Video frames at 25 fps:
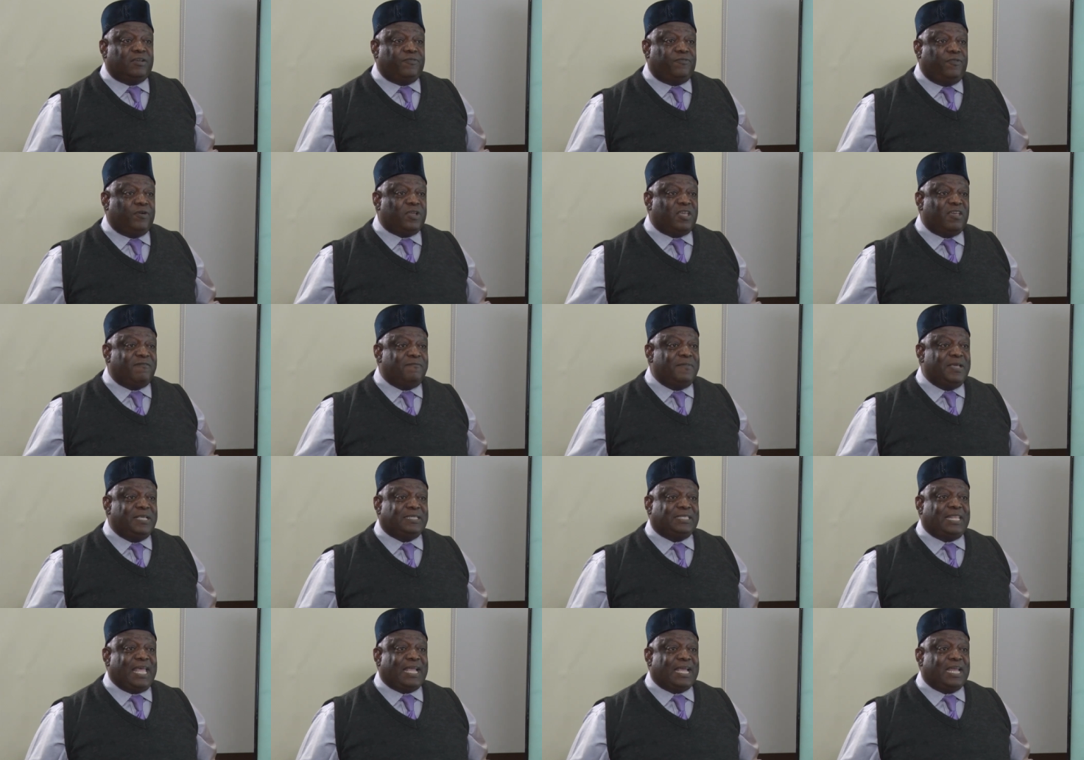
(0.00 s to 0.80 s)
forgive
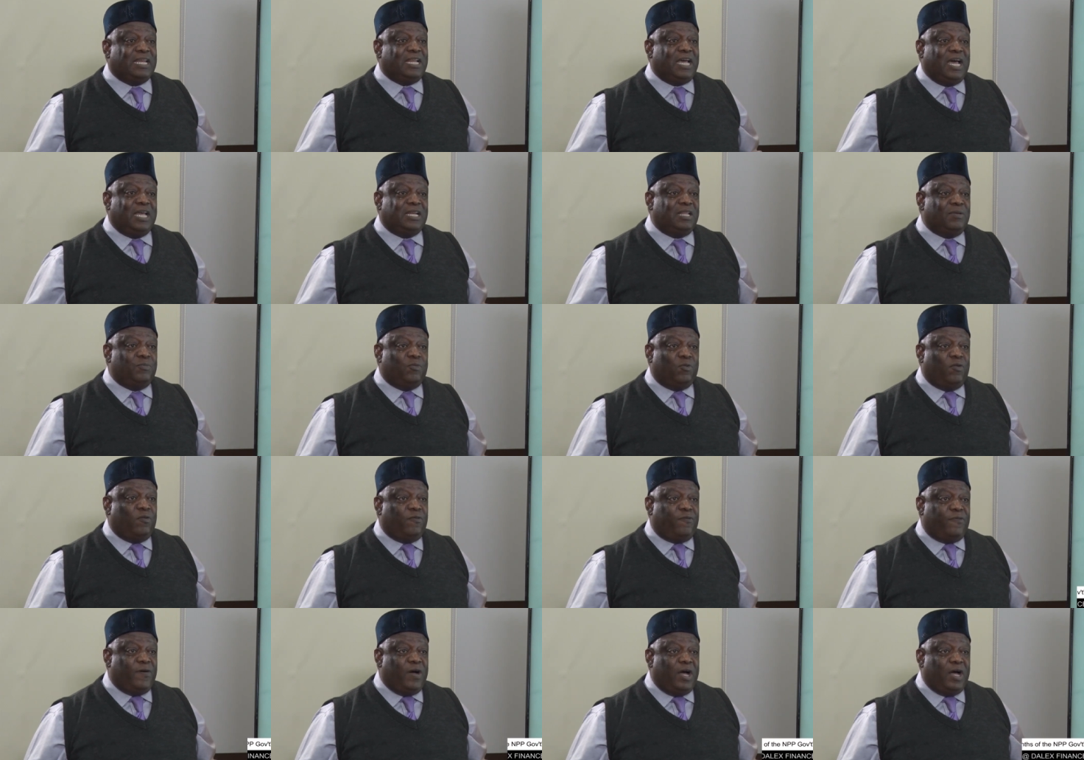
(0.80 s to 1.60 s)
me, it's like an
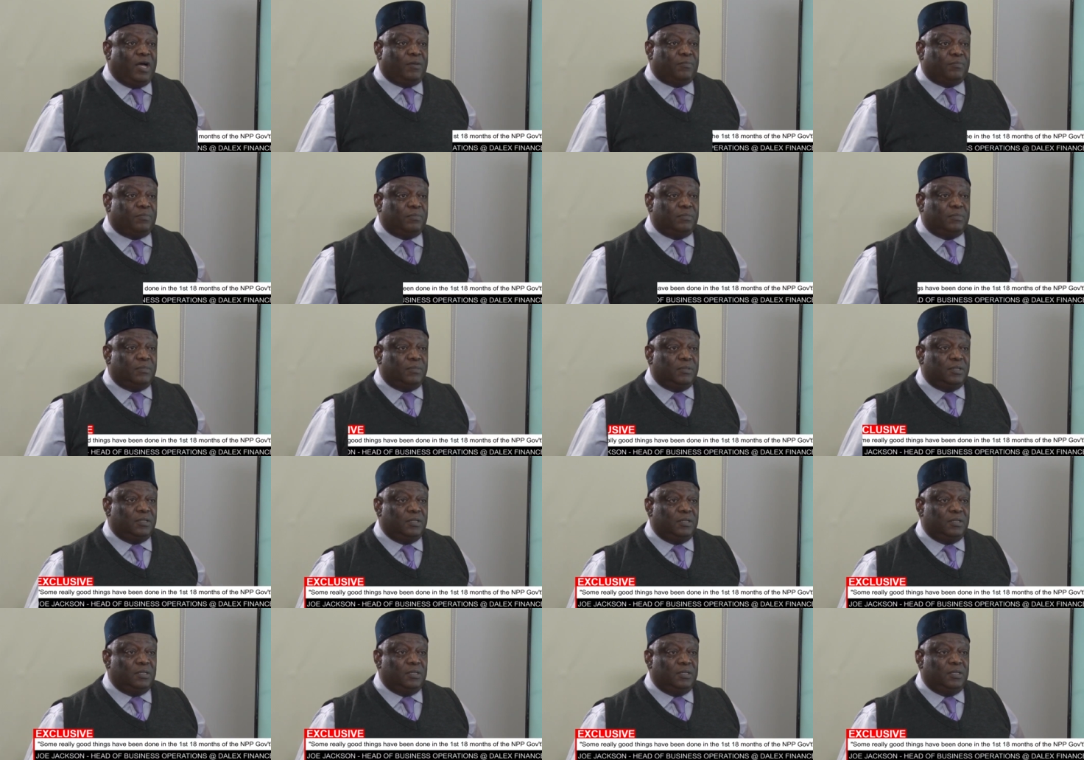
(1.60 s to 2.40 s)
animal farm.
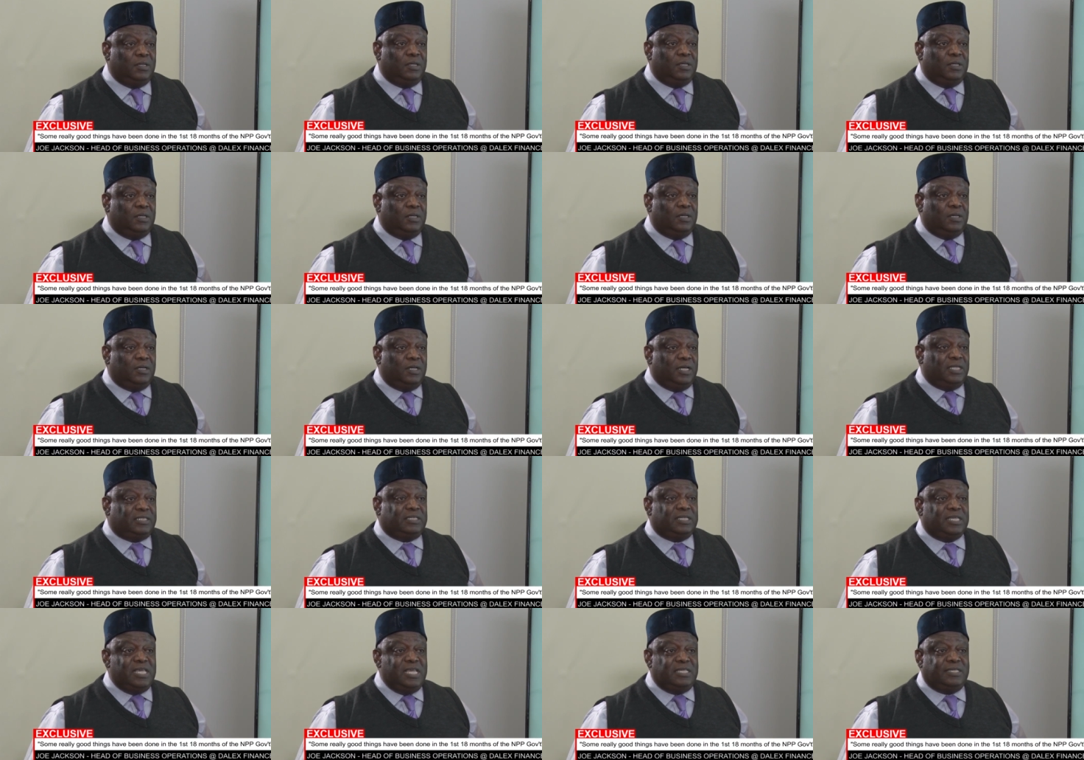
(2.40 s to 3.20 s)

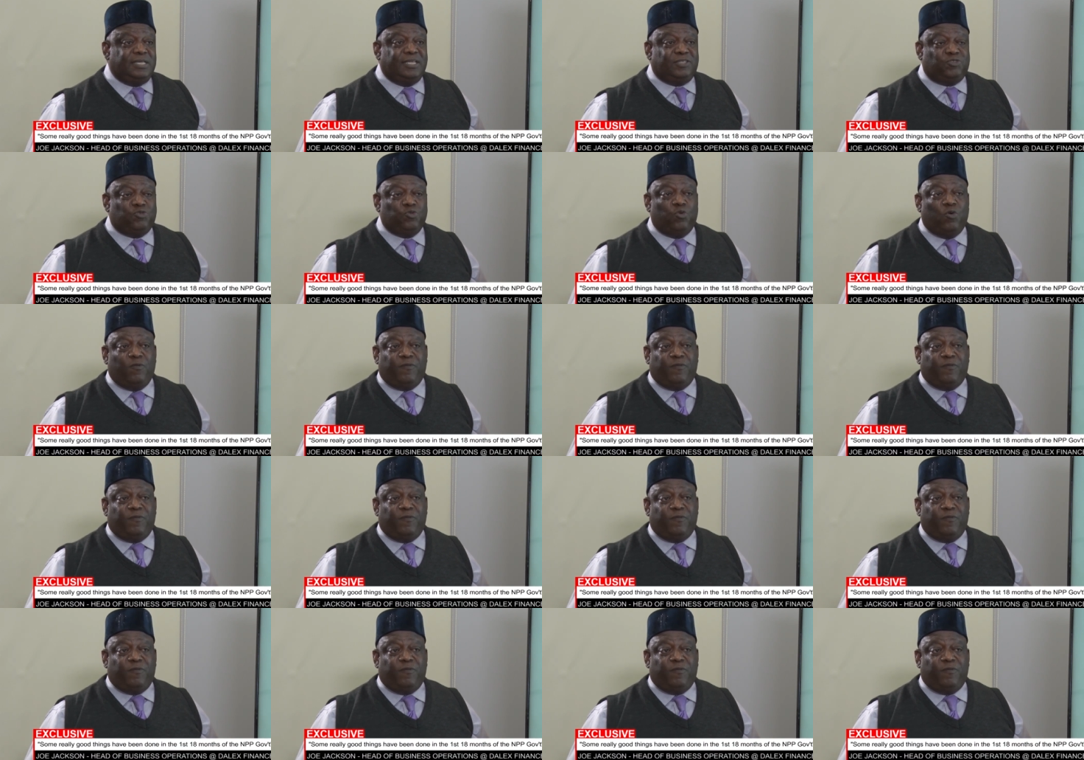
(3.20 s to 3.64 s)
It's easy to